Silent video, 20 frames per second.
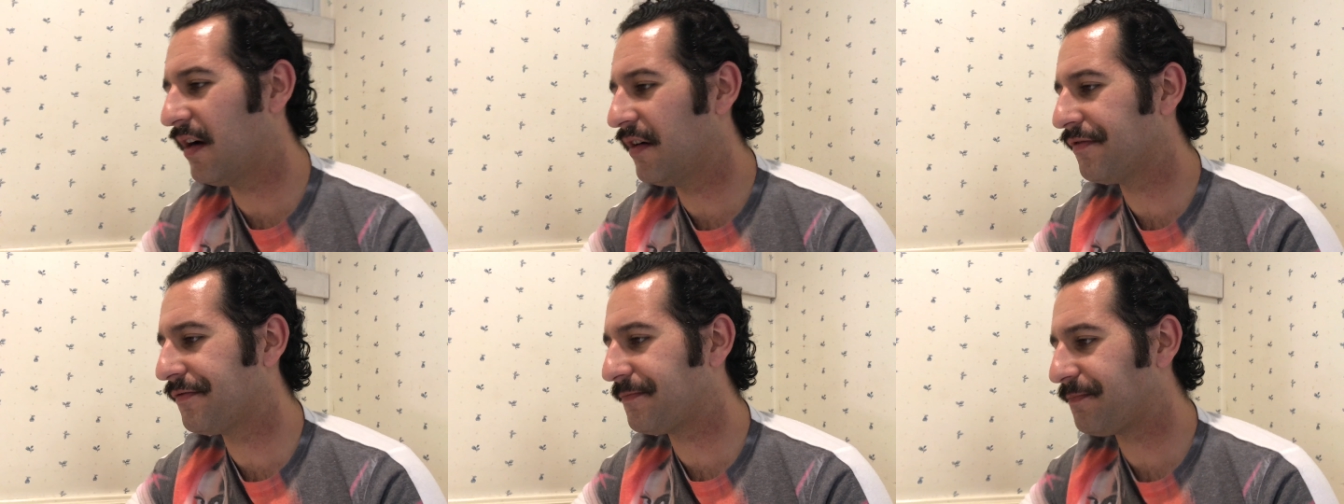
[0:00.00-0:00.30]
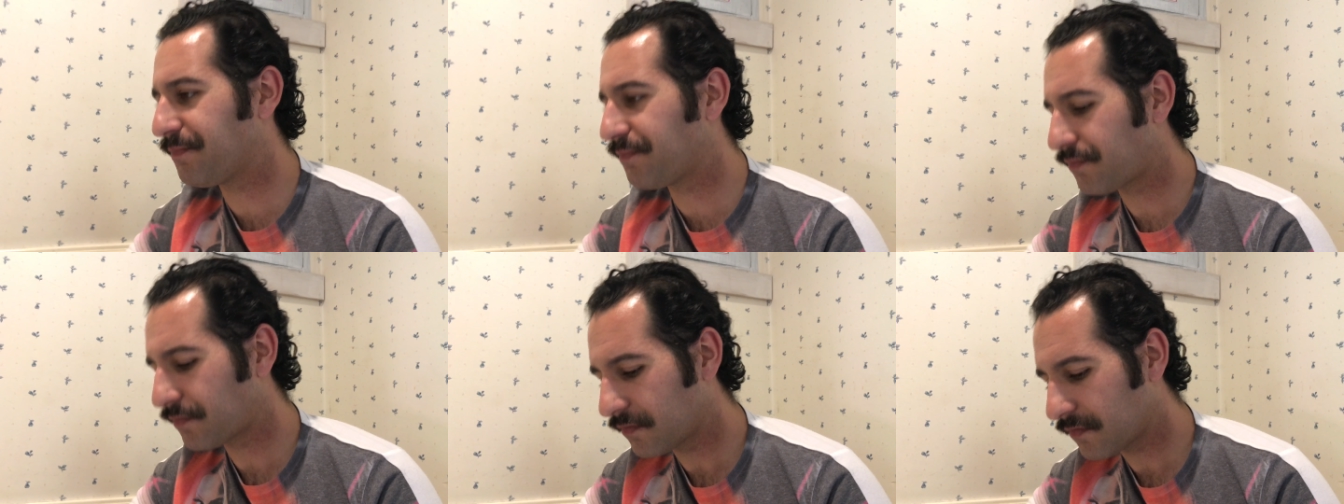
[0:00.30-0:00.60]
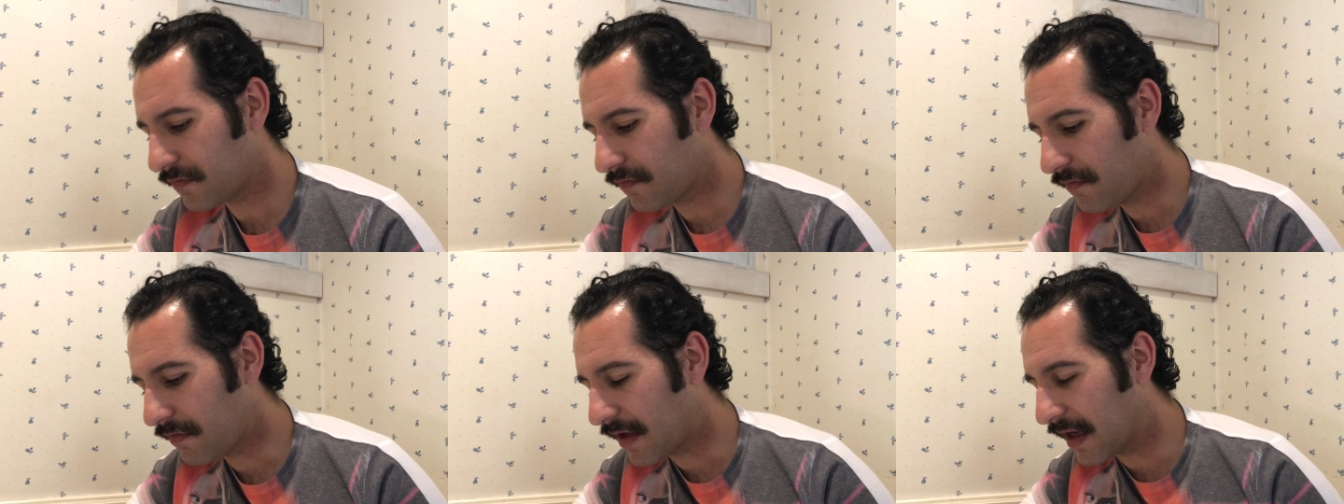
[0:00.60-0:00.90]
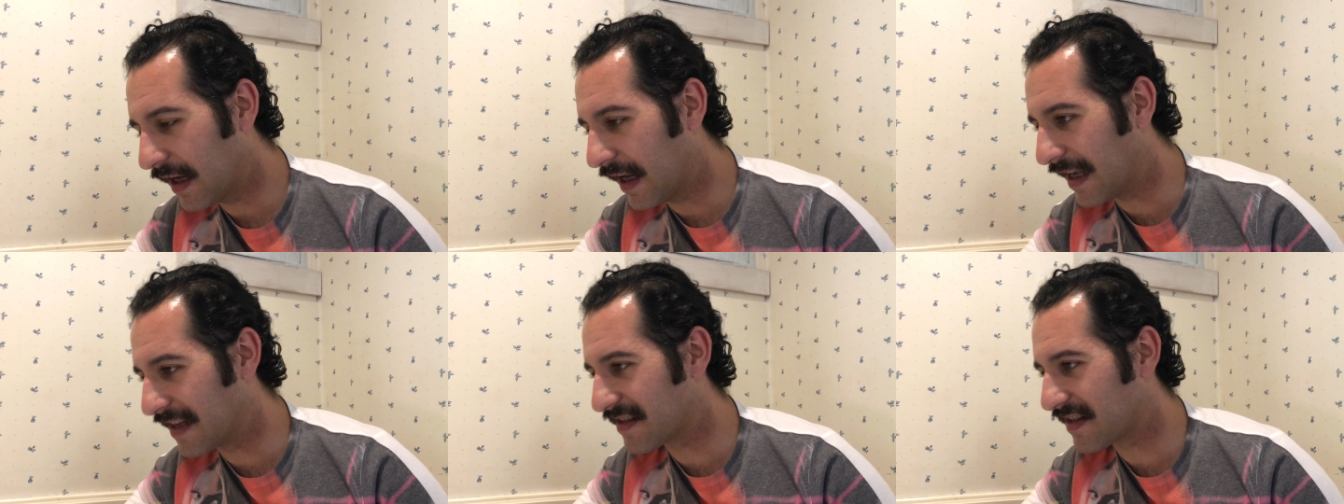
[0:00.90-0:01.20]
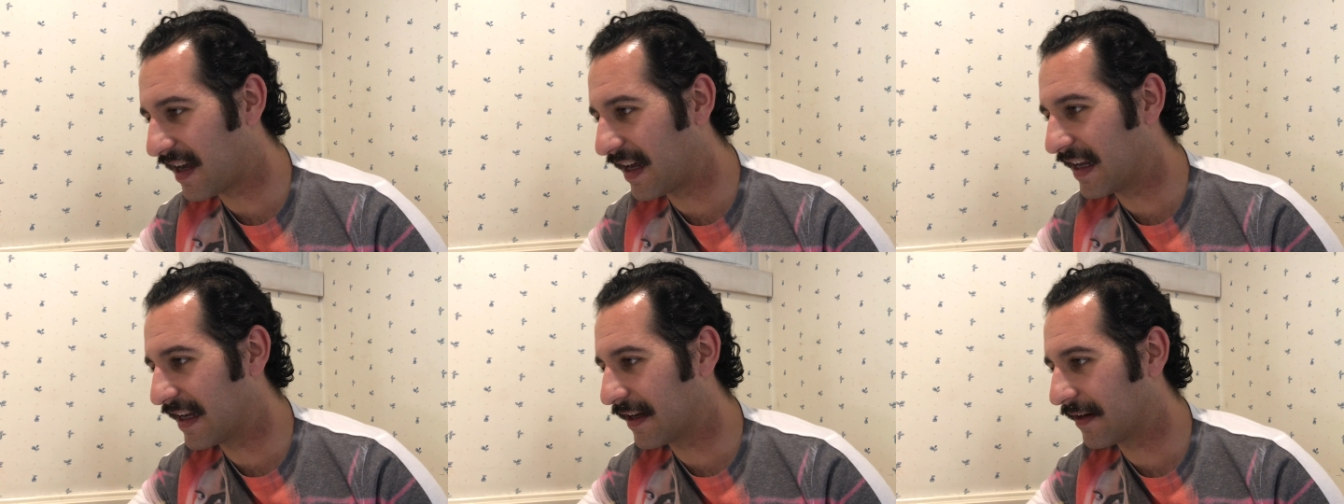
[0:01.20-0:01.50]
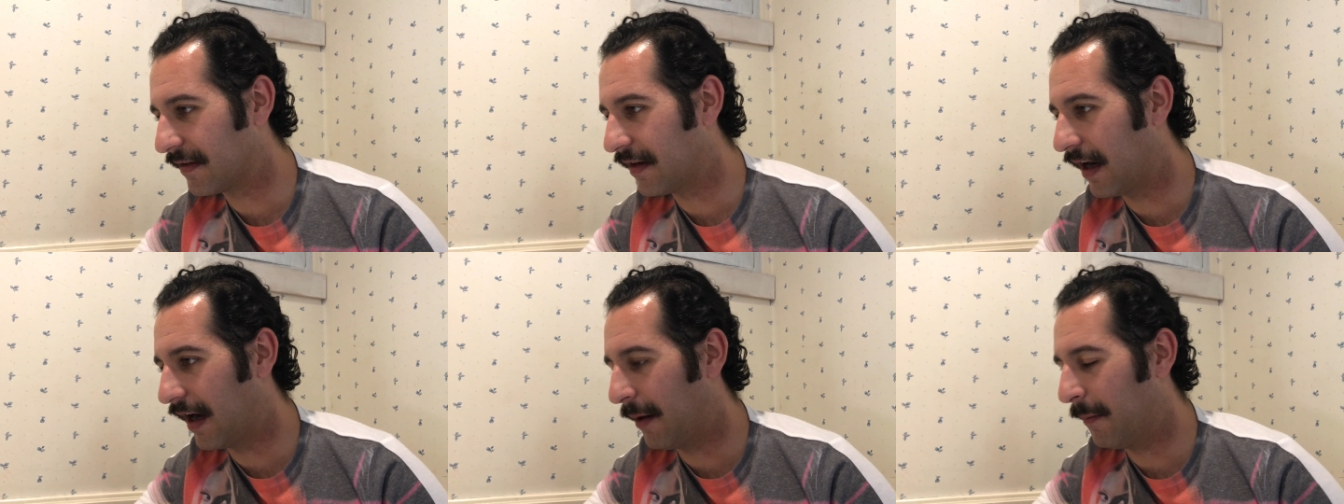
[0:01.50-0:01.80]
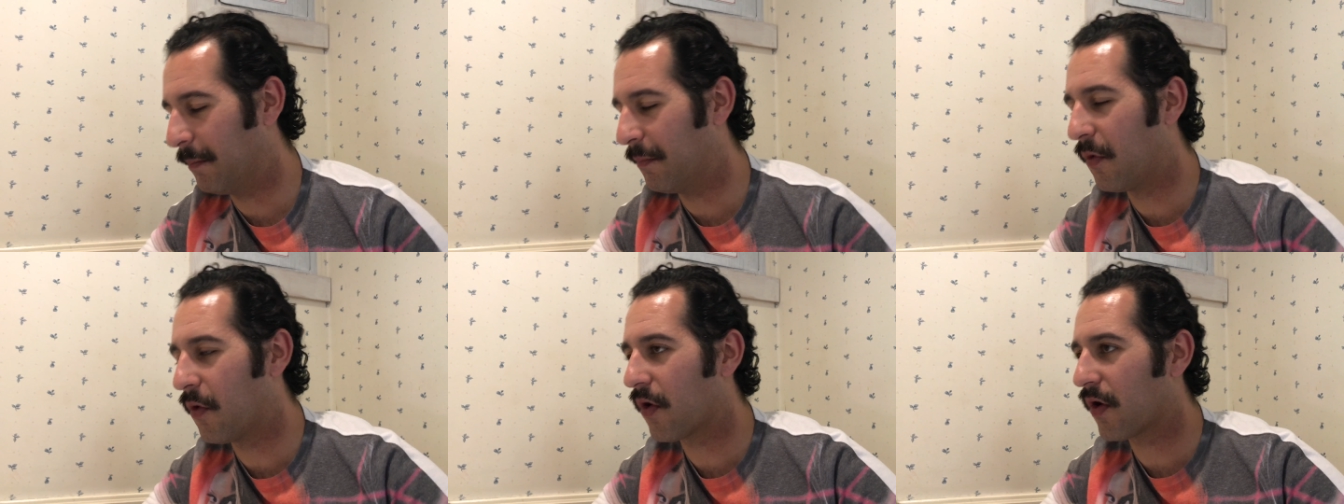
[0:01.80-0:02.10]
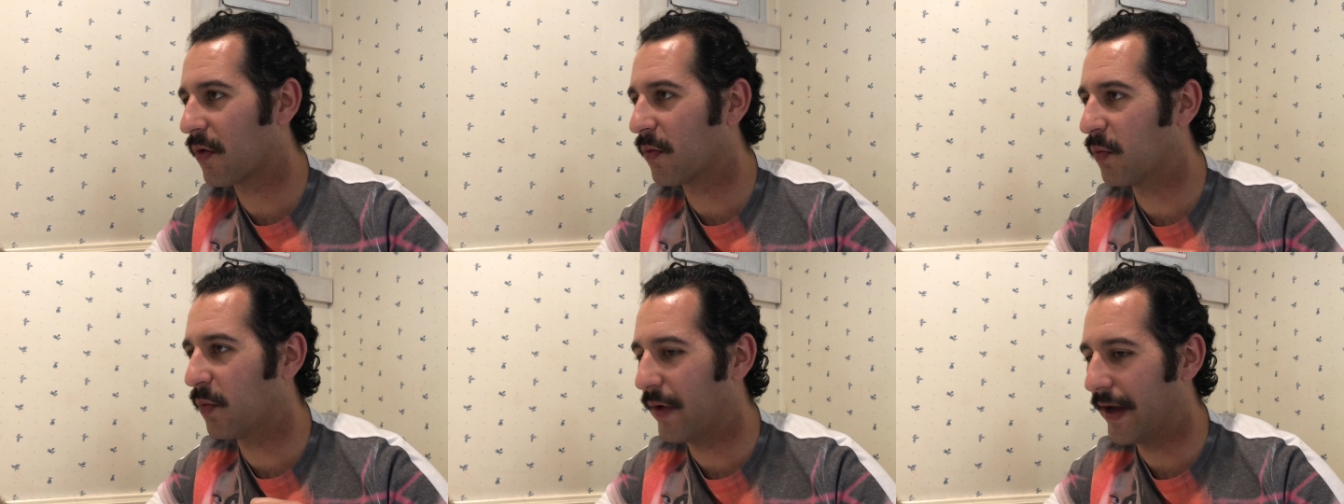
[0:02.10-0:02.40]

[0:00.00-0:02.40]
of? is like a more